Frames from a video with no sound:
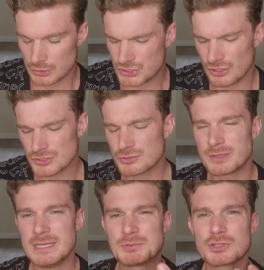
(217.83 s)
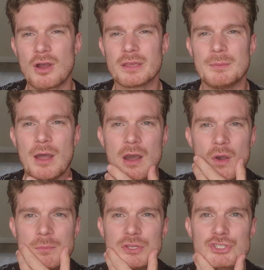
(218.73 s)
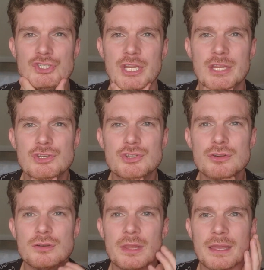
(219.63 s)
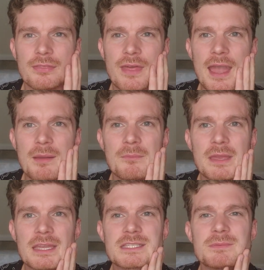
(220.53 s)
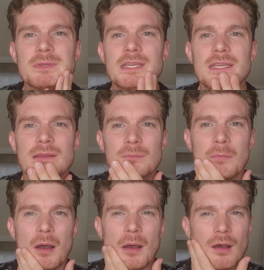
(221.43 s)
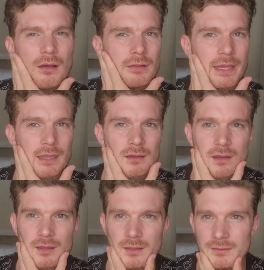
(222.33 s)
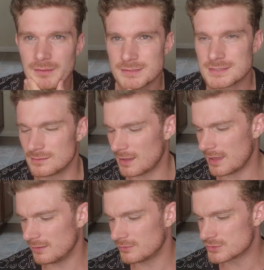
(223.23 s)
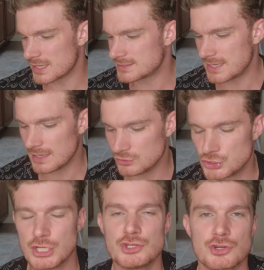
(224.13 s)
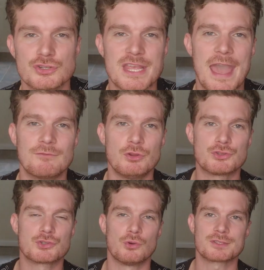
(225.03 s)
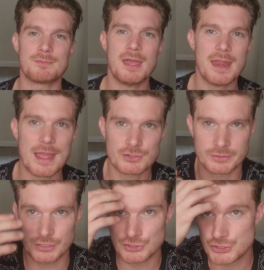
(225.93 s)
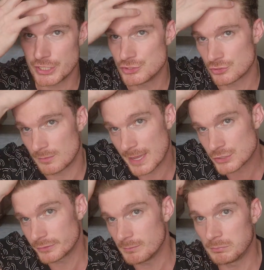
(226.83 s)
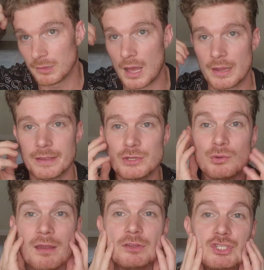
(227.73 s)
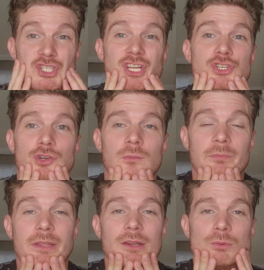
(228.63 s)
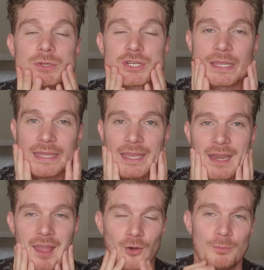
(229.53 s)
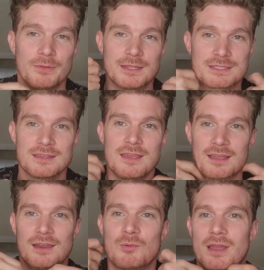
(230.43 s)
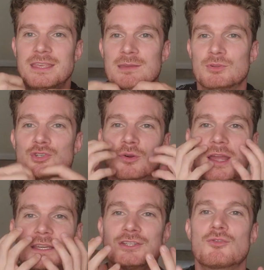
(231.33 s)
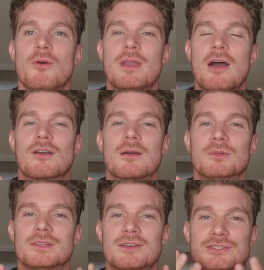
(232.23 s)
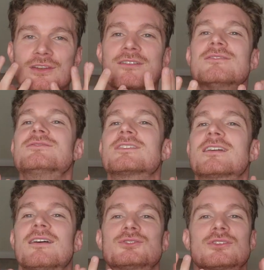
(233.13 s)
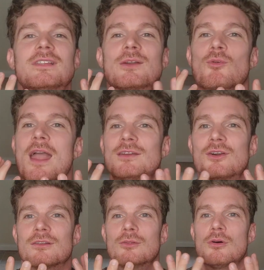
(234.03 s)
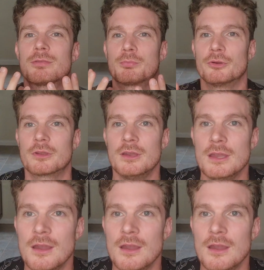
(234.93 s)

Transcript: She also keeps talking about how I'm a ginger. Like, that makes me, there's that saying, gingers have no souls. I'm not actually a ginger. I'm actually blonde. I do have a ginger beard, which I can't help, and that's kind of why I keep it short. I did grow it out a couple of years ago. I was looking like Ragnar Lothbrok.